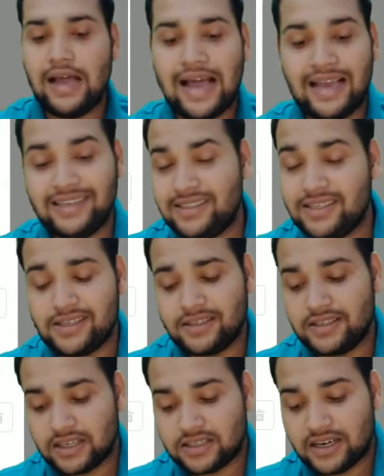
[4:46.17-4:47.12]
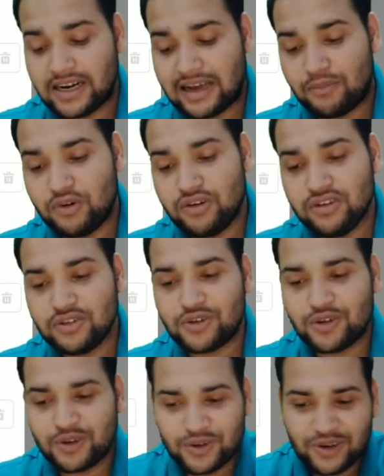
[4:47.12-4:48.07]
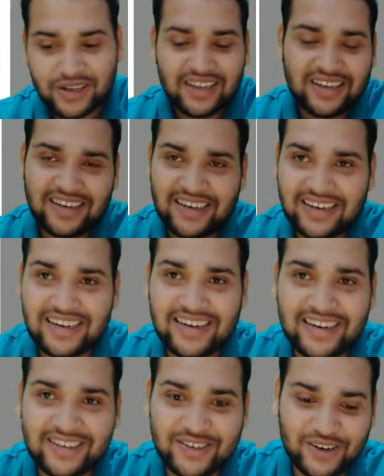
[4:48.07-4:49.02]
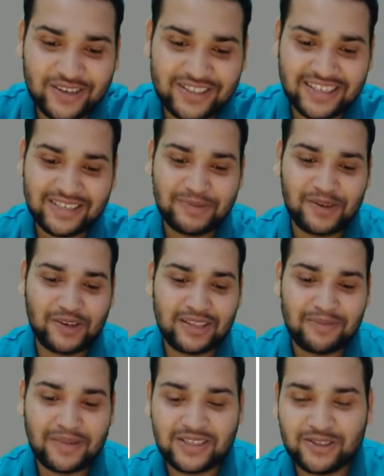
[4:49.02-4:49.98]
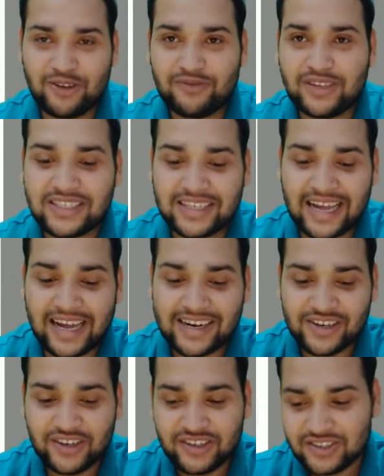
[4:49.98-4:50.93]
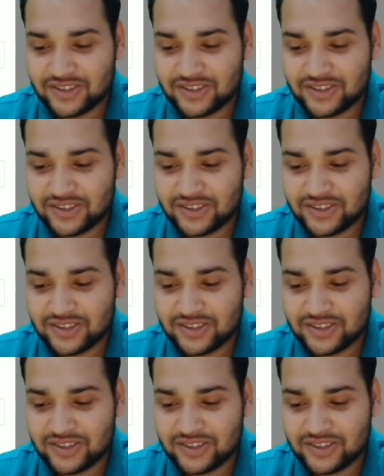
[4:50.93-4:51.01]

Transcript: As this is just a demo, so don't judge me on the basis of the scenario.